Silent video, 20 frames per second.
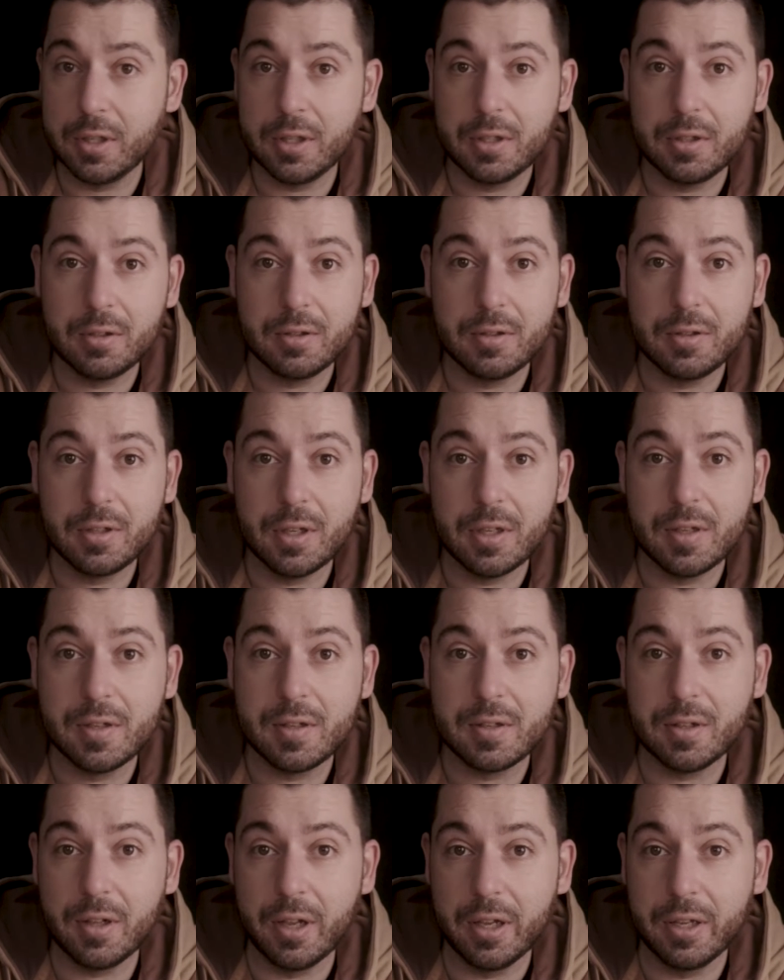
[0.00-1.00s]
It
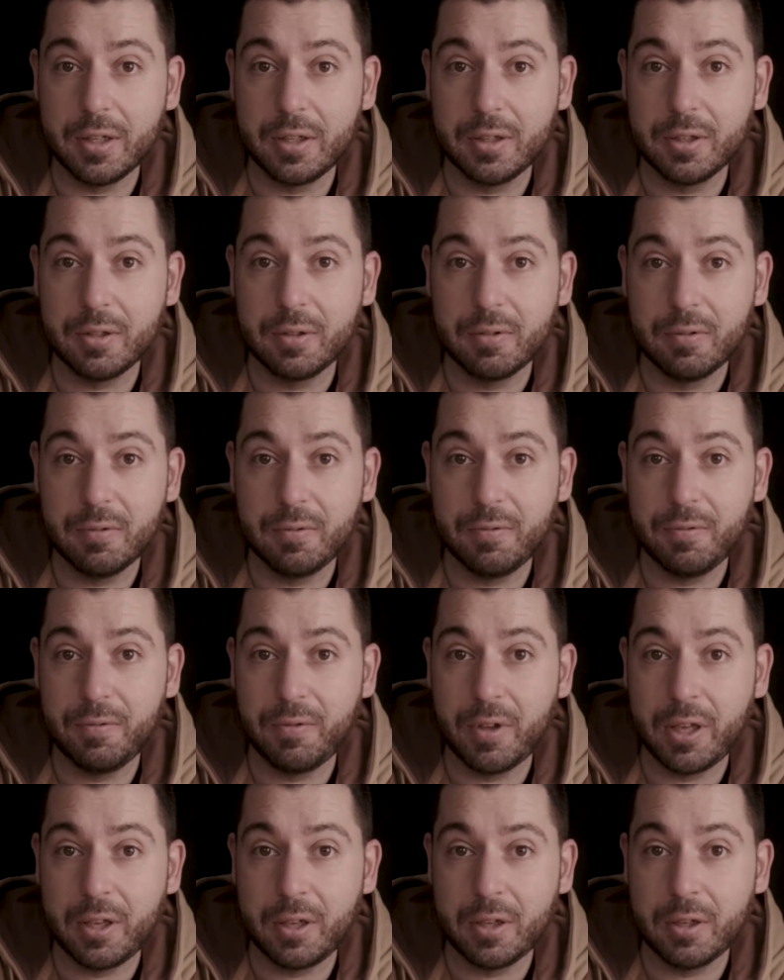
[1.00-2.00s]
tastes like
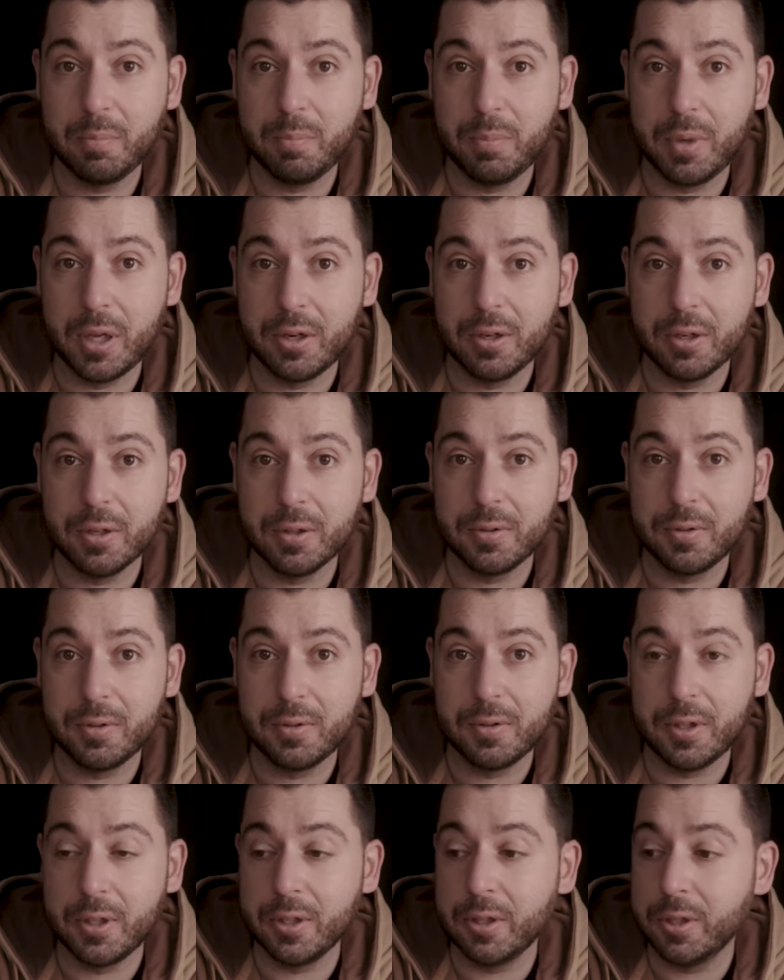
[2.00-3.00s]
fake butter
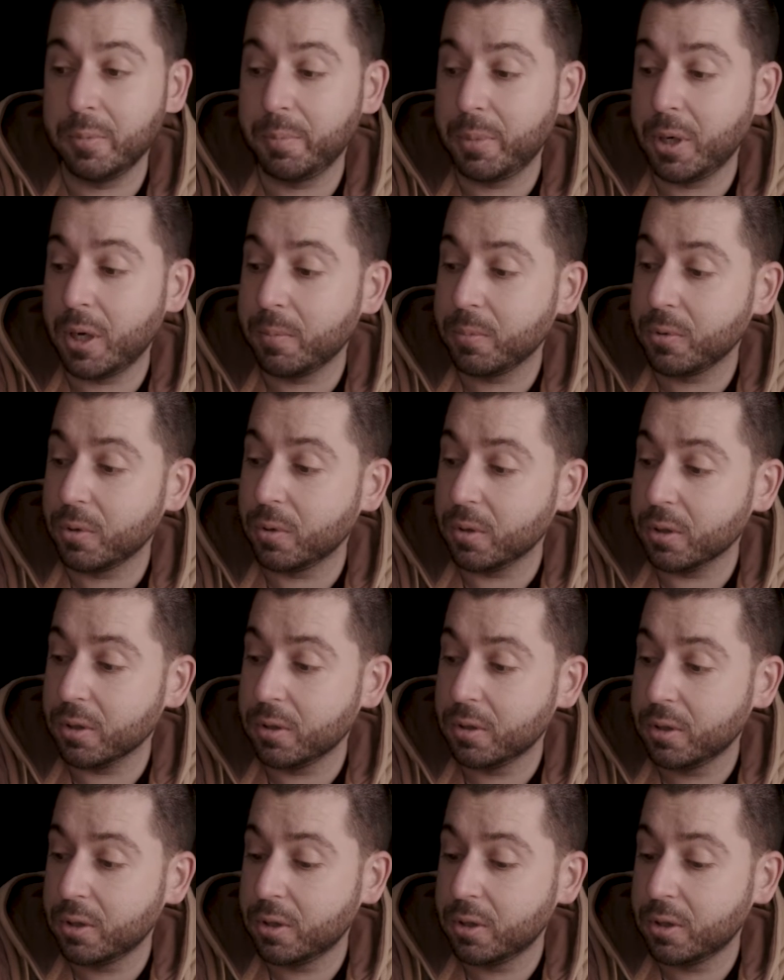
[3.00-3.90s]
theater popcorn.